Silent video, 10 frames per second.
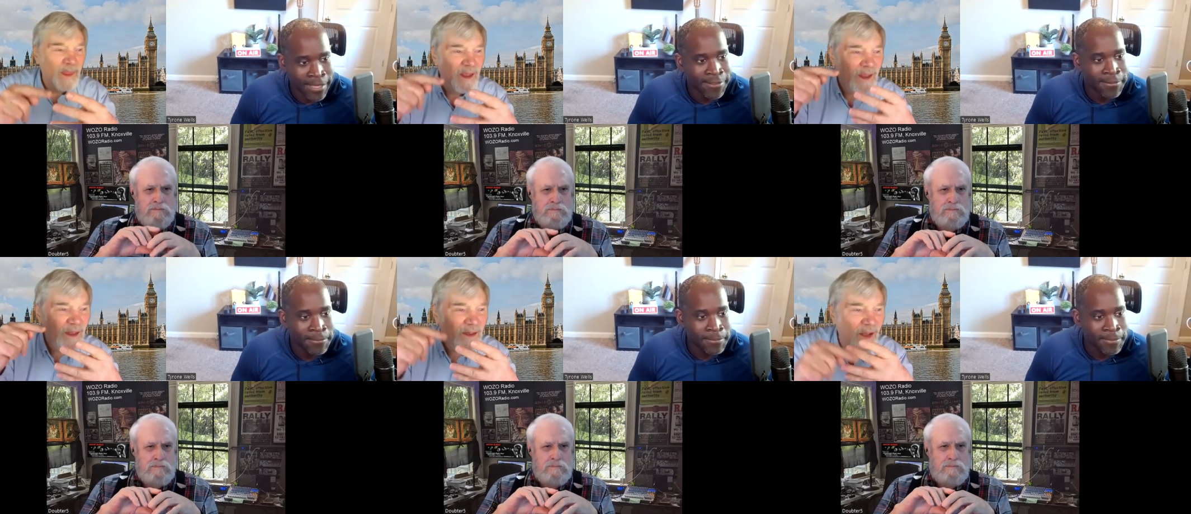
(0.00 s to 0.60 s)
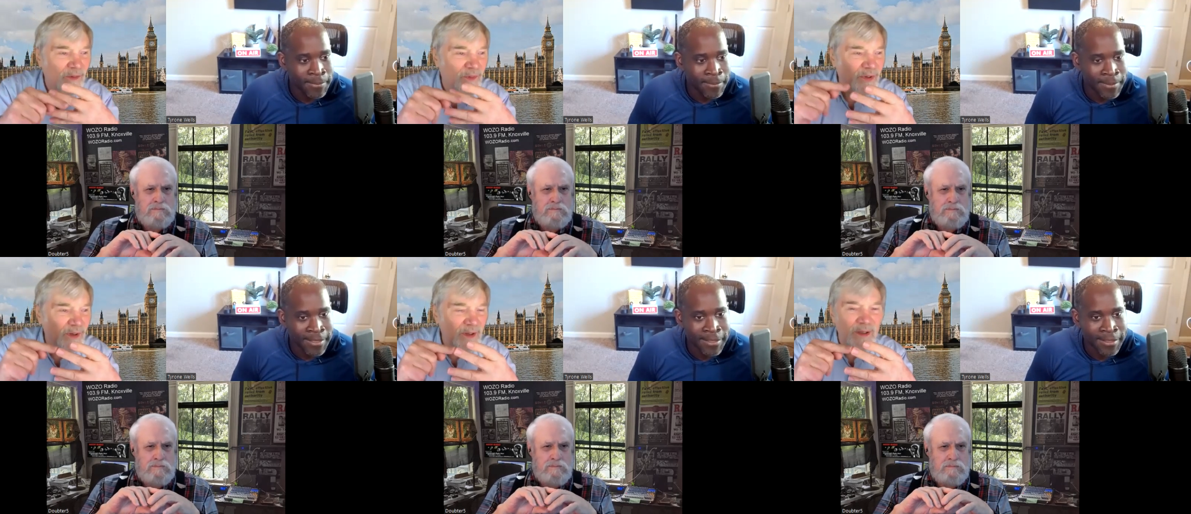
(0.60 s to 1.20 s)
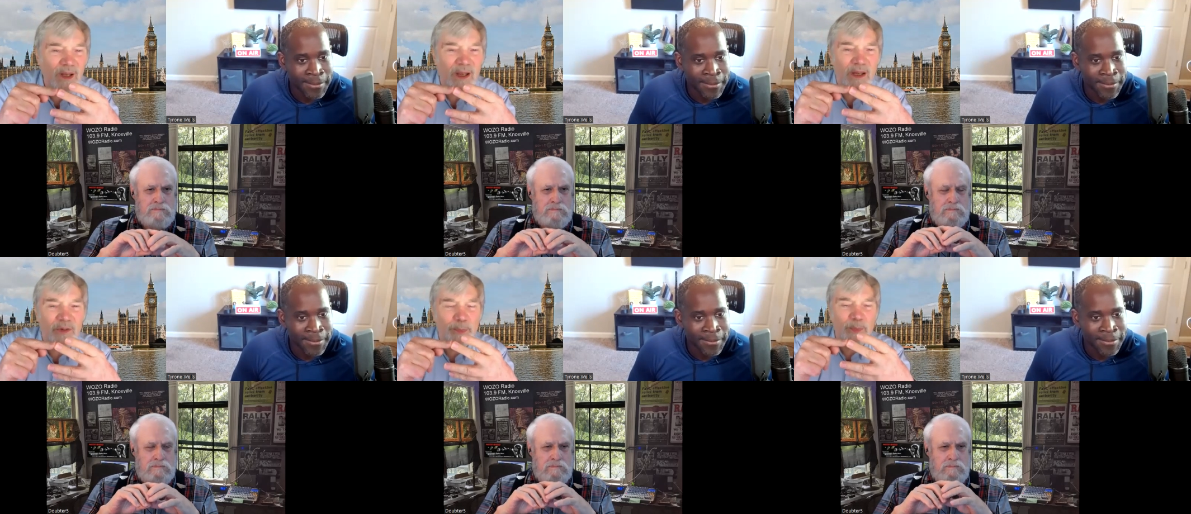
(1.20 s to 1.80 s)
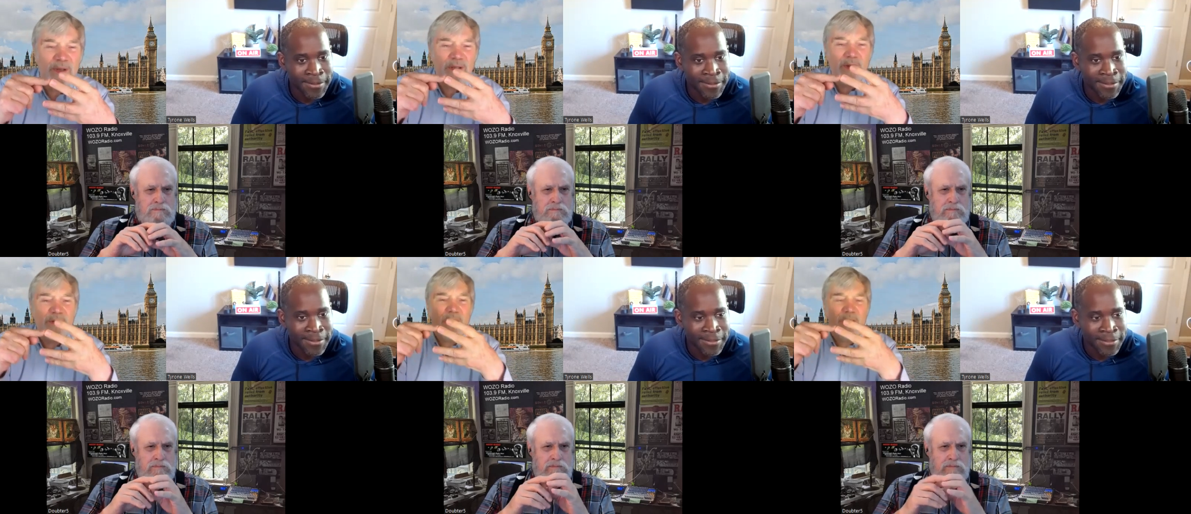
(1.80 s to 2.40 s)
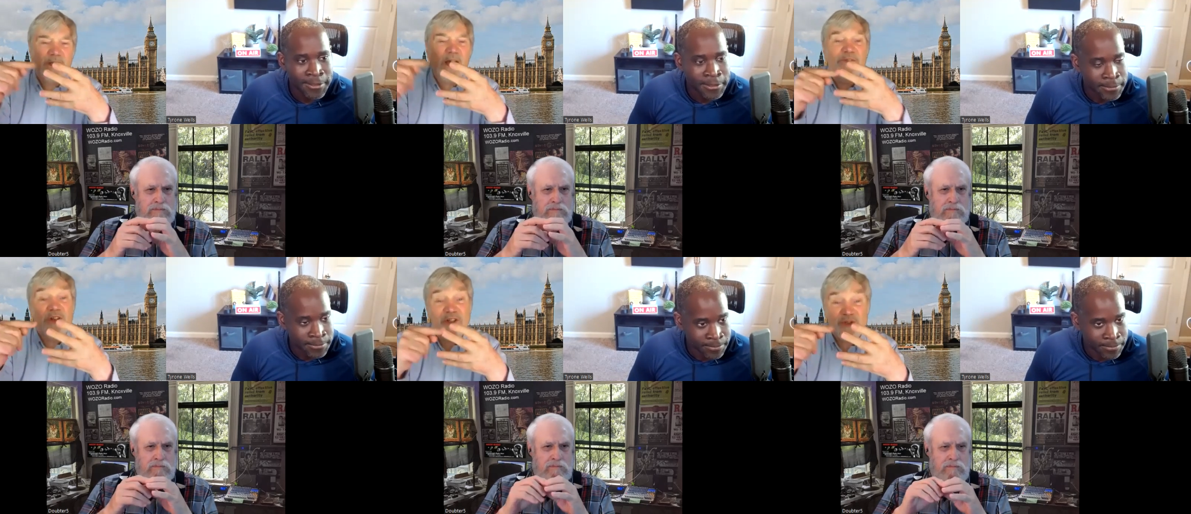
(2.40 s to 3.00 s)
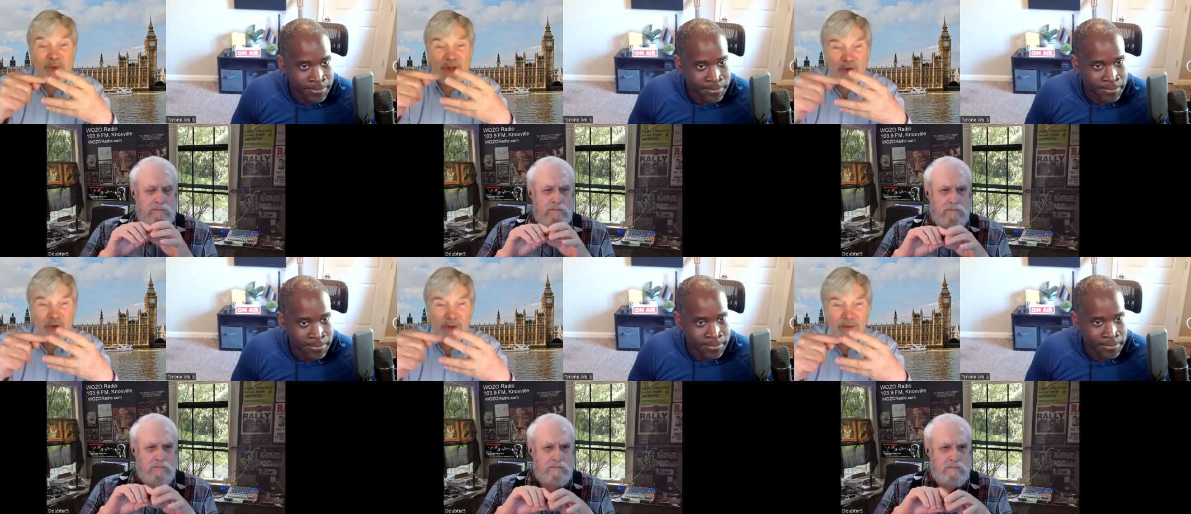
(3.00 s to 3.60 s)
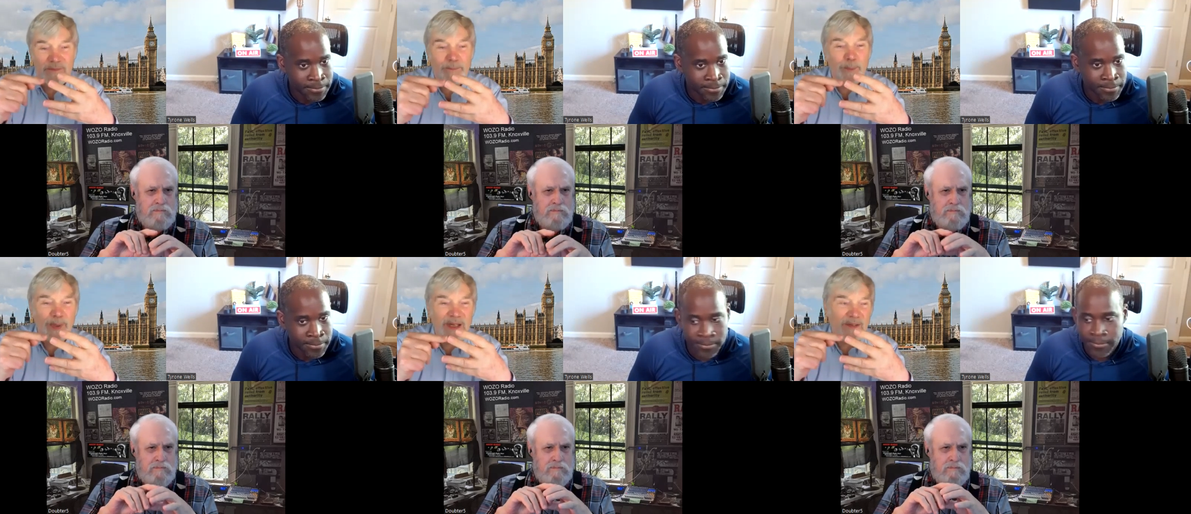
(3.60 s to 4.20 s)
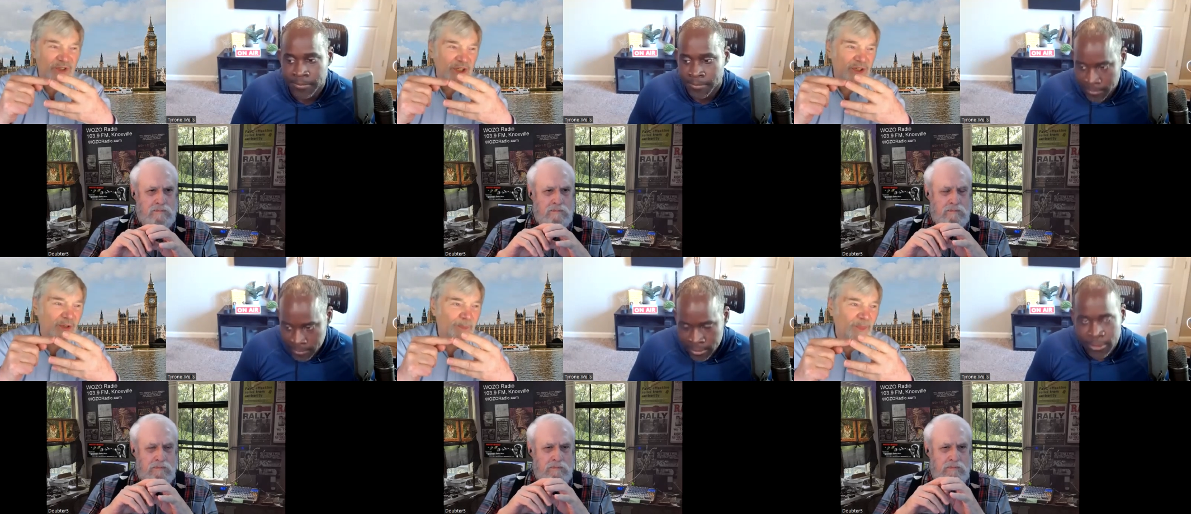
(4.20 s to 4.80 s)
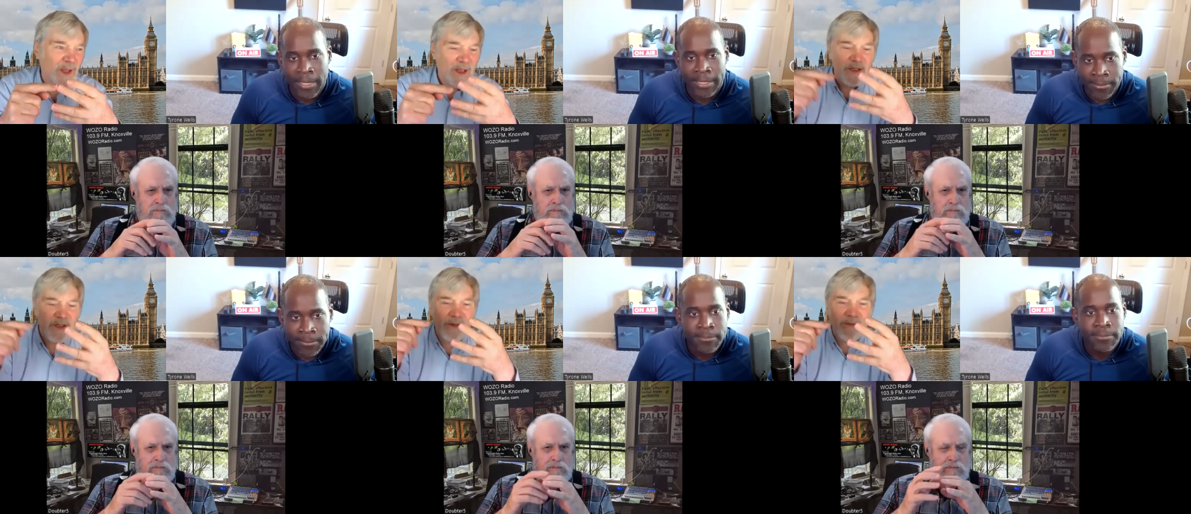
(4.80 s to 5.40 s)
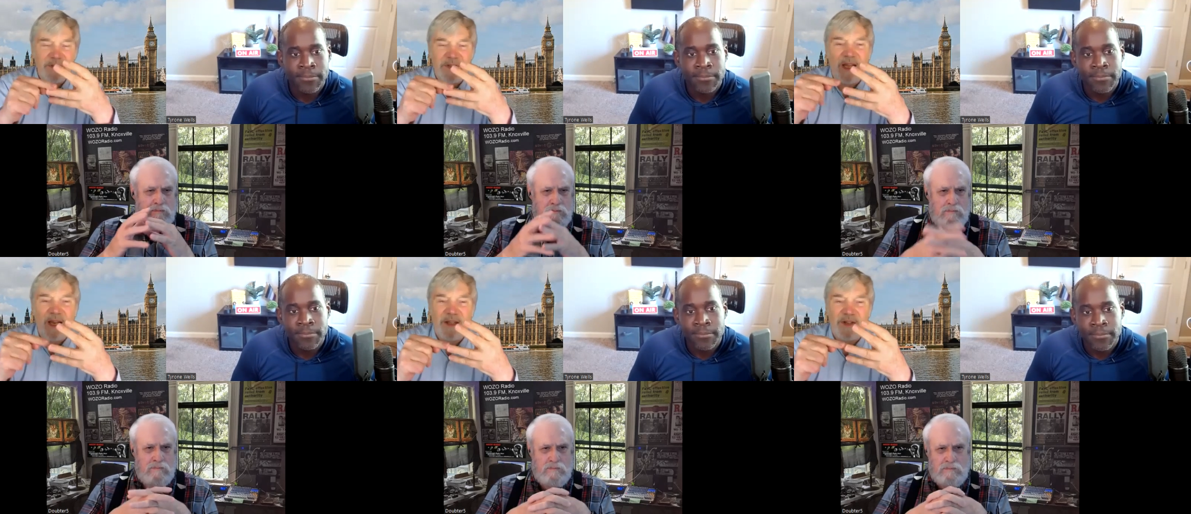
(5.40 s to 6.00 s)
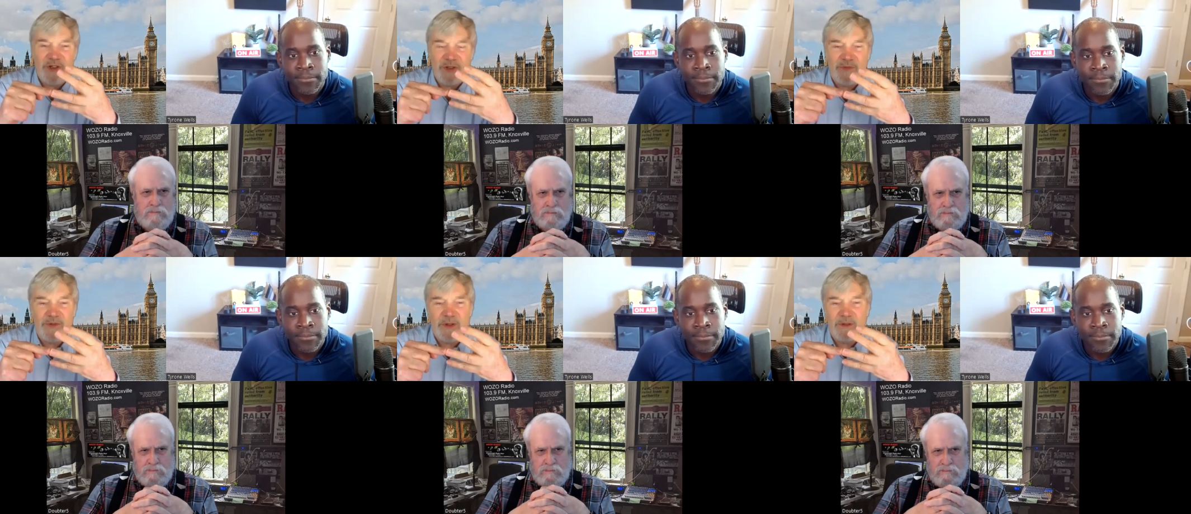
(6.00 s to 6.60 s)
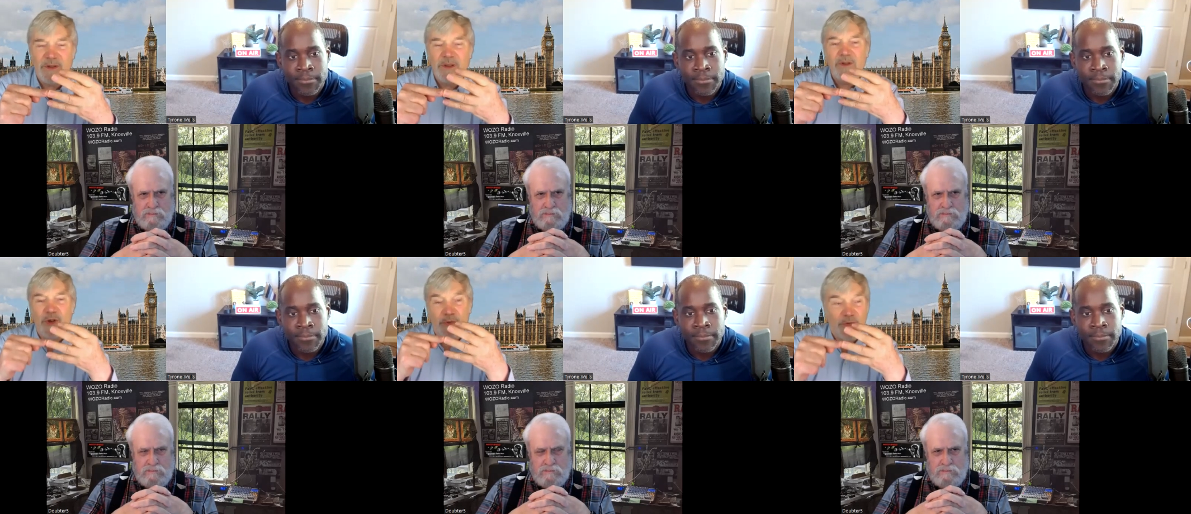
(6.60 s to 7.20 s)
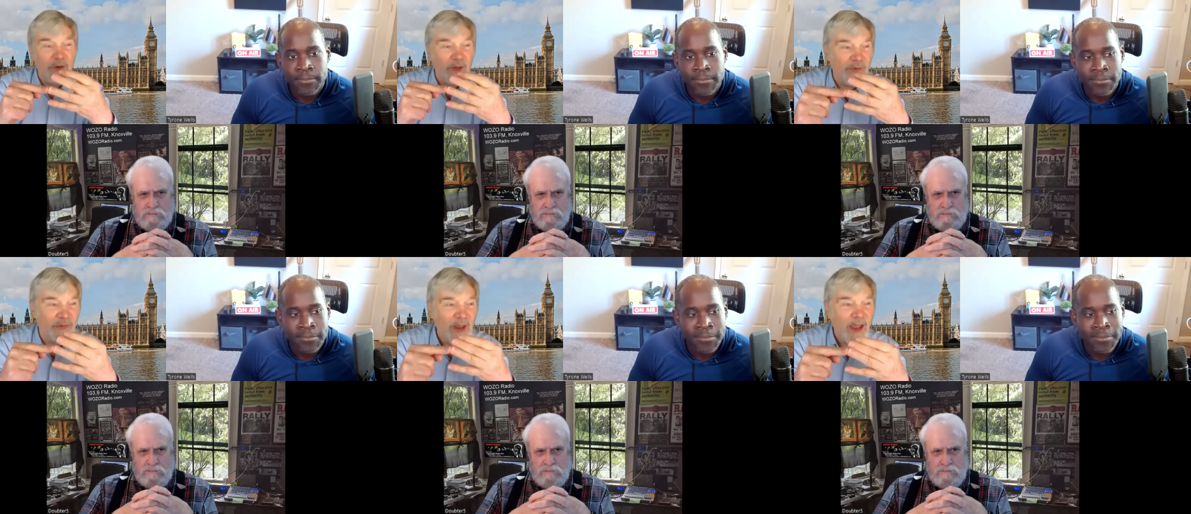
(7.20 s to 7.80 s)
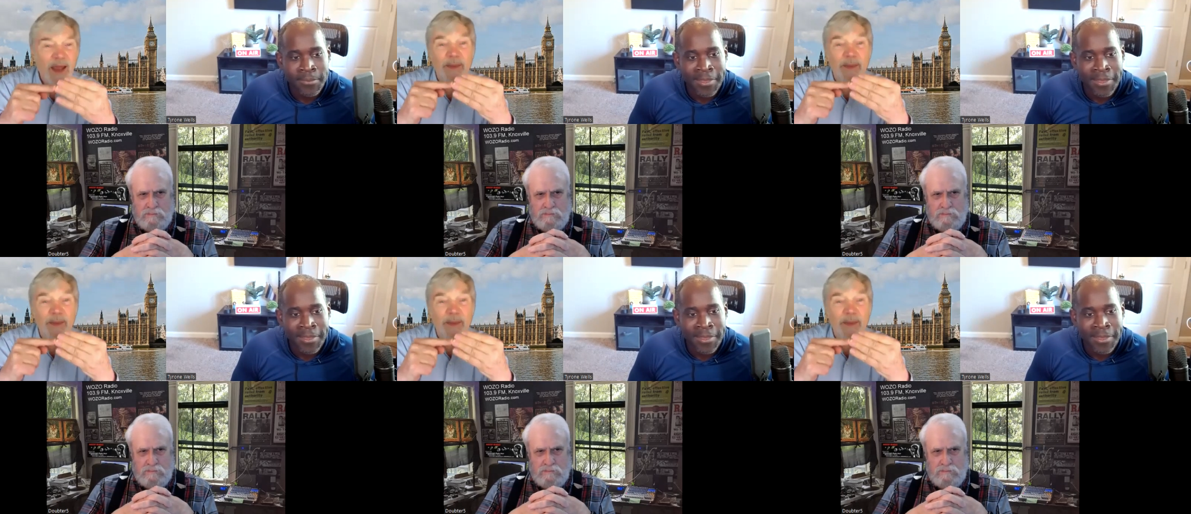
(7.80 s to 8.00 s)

Speaker 1: Yes. Don't ex- don't govern us with your belief system. Correct. Don't tell our children nonsense.